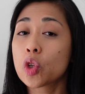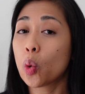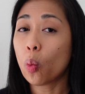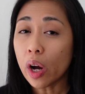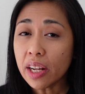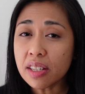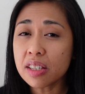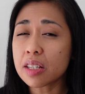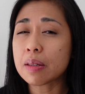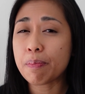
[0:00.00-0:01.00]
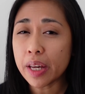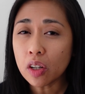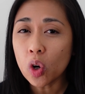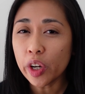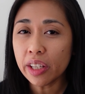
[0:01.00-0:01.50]
So what is this
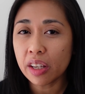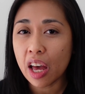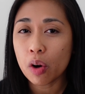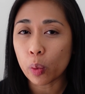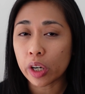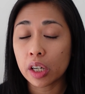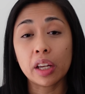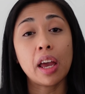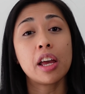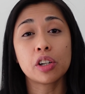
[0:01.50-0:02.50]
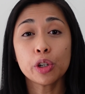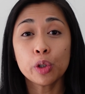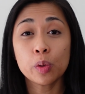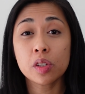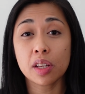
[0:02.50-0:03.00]
Bitcoin network and
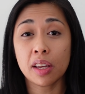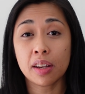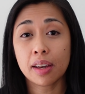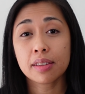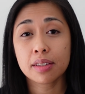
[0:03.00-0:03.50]
who's in it?